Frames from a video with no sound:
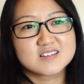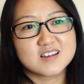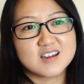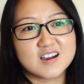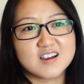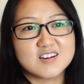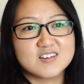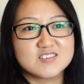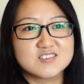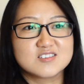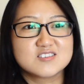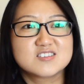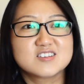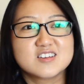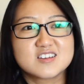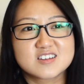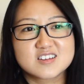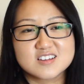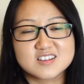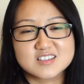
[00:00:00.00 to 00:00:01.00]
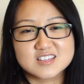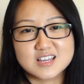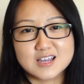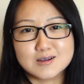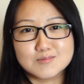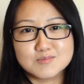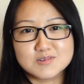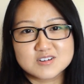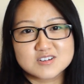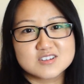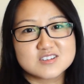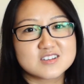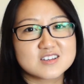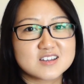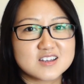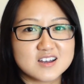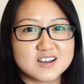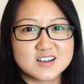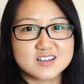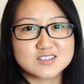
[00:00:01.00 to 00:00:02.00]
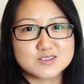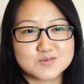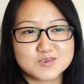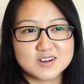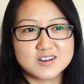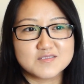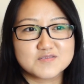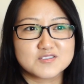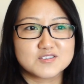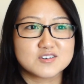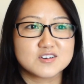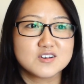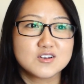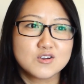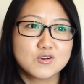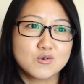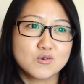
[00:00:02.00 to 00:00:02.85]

Are there tickets? How much does it cost? Whatever.